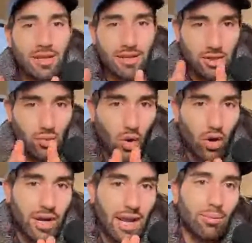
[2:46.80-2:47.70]
you
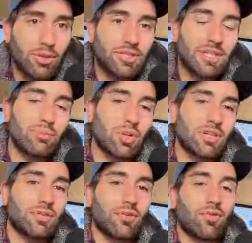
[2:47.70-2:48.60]
are able to skip
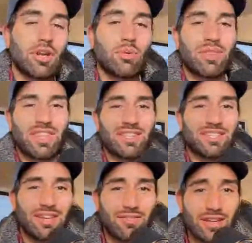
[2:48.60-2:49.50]
trace for free within the
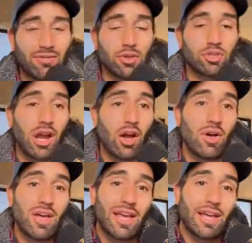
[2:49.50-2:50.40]
7-day free trial.
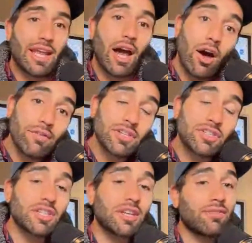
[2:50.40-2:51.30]
And
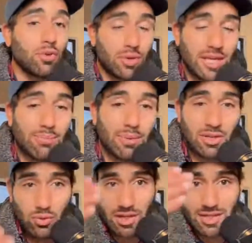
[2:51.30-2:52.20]
obviously, if you keep and
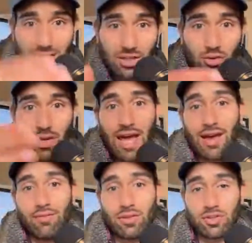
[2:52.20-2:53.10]
you continue to
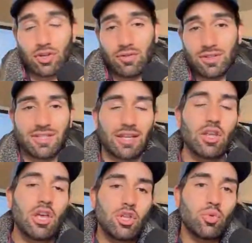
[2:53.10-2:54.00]
have the service, then
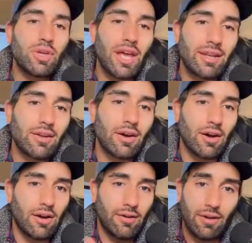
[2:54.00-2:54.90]
you get
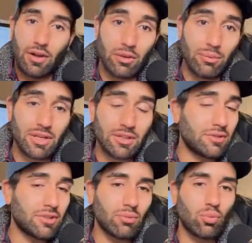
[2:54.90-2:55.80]
unlimited.
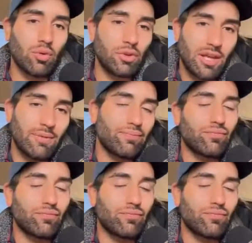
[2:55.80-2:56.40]
Well, you get,